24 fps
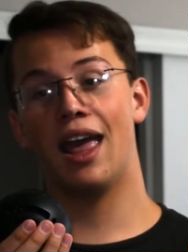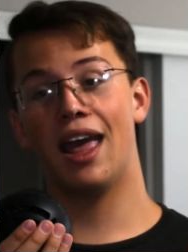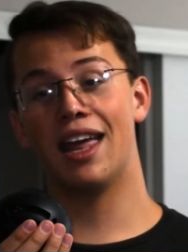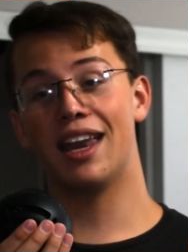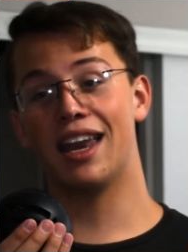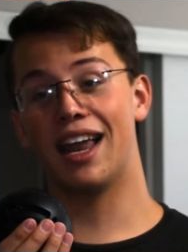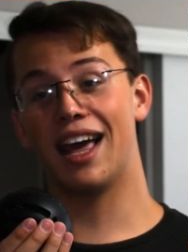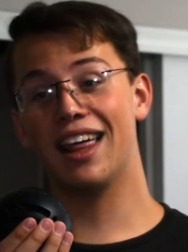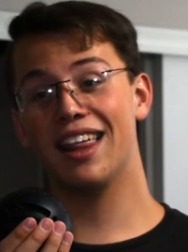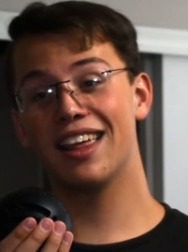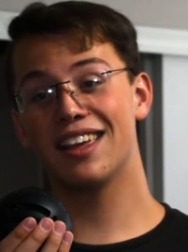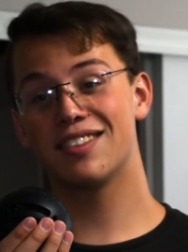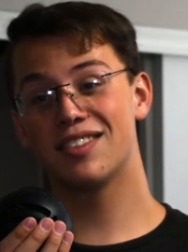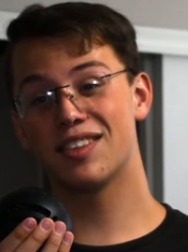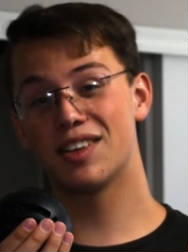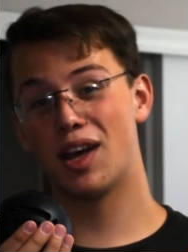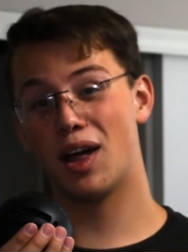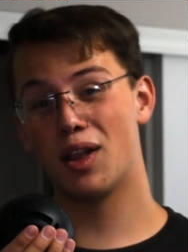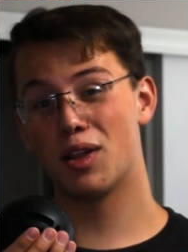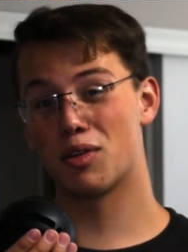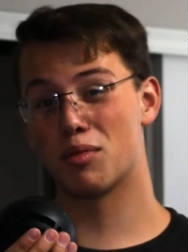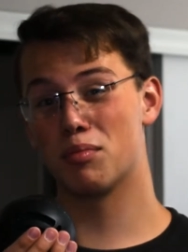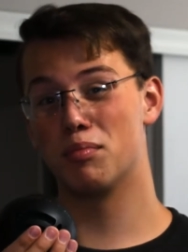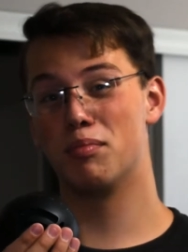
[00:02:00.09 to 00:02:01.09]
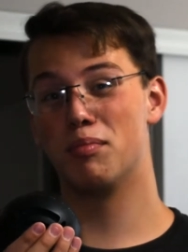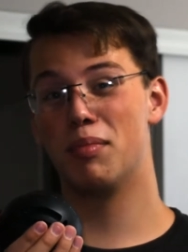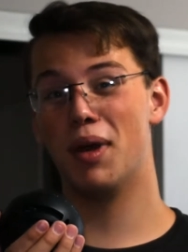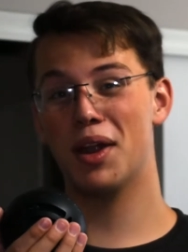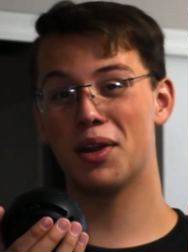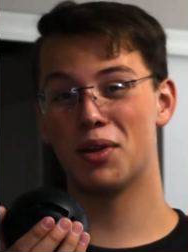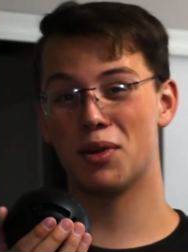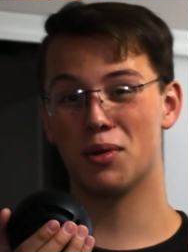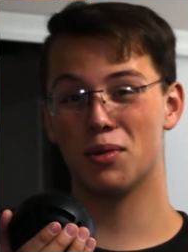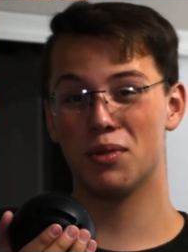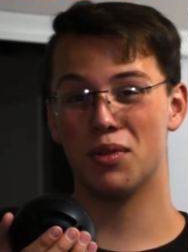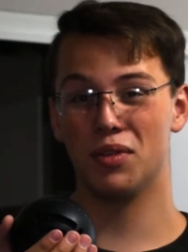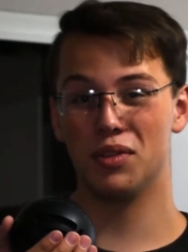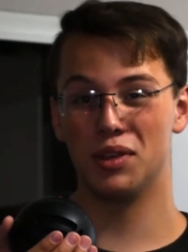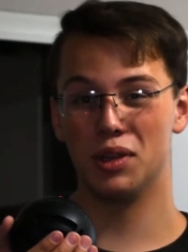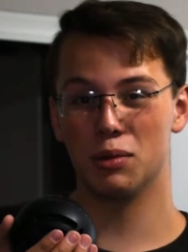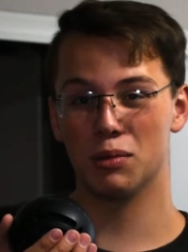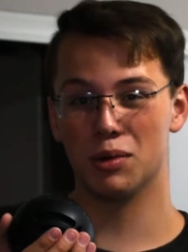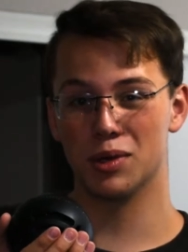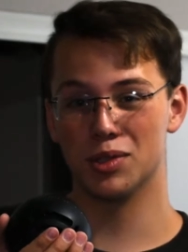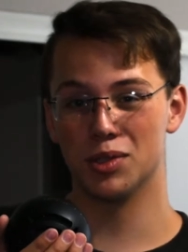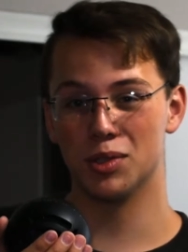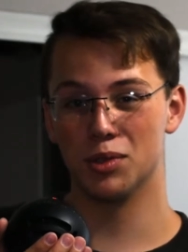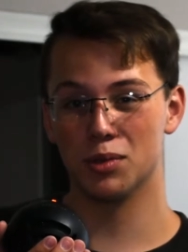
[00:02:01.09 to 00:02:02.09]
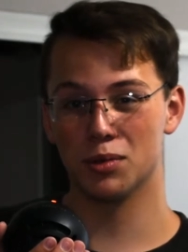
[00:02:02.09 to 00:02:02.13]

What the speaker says: and I like the color better than the original